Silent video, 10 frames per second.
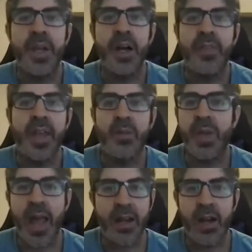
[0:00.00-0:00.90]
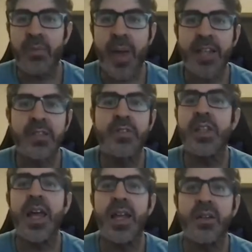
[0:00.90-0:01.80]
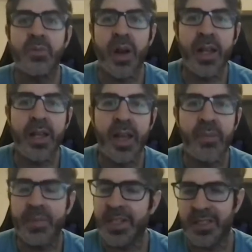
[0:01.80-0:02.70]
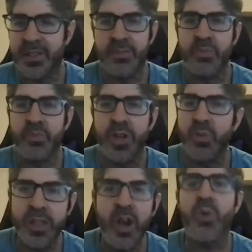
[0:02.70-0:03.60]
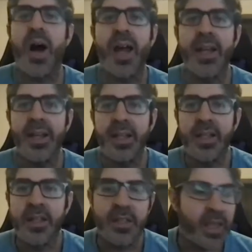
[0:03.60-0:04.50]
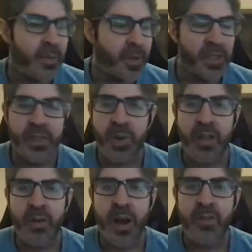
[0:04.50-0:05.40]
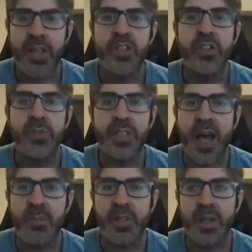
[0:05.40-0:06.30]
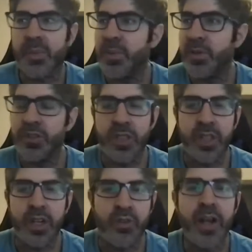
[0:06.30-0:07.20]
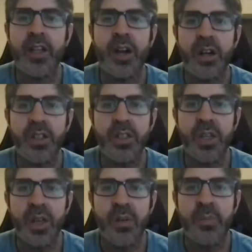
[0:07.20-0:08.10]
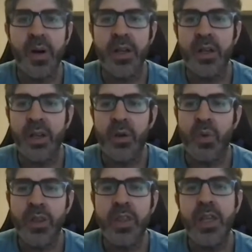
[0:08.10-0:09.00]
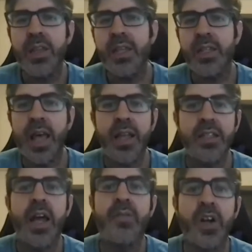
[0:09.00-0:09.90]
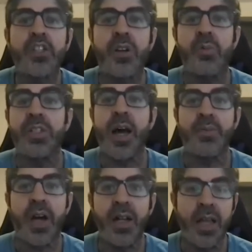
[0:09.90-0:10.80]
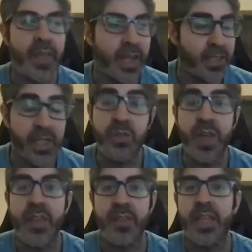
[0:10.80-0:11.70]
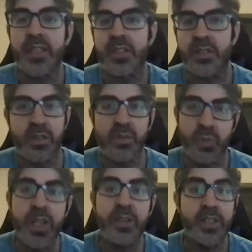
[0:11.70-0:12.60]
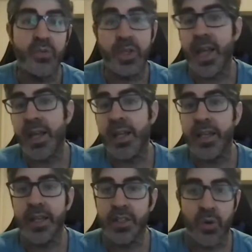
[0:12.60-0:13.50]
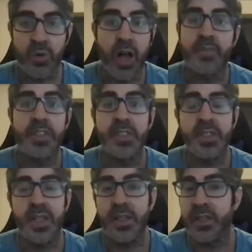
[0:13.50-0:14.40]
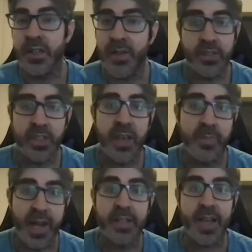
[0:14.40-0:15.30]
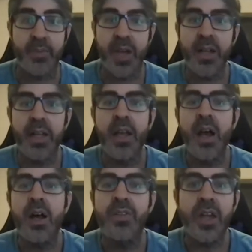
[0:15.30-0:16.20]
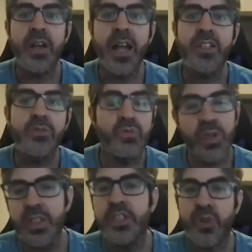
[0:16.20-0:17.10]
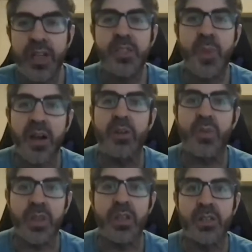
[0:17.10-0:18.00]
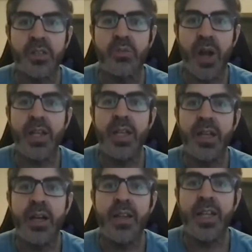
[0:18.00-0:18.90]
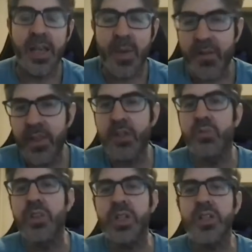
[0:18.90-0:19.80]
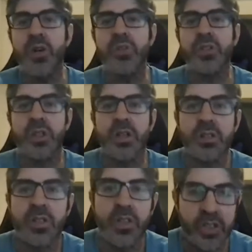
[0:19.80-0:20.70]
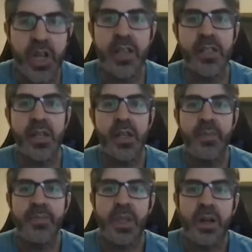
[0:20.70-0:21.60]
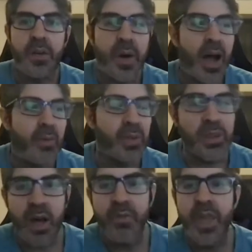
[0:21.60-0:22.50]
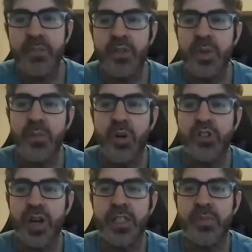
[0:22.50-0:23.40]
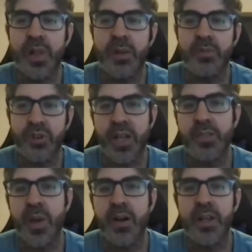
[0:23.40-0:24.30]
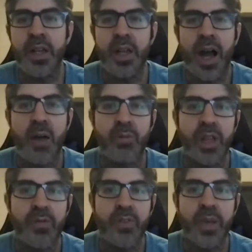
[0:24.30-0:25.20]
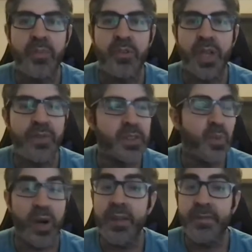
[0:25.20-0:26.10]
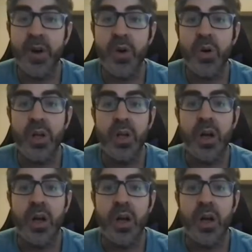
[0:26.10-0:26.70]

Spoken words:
And then we had a massive delay, right? And because we don't really know why. It appears there were issues with people using their credit cards. But one thing that is kind of frustrating with TopShot, and they continue that this weekend, and this whole offseason, and ever since I've been on TopShot, they're not really transparent with us, right? They keep everything really close to their chest. I would love them to be more transparent. I would love for them to give us more info.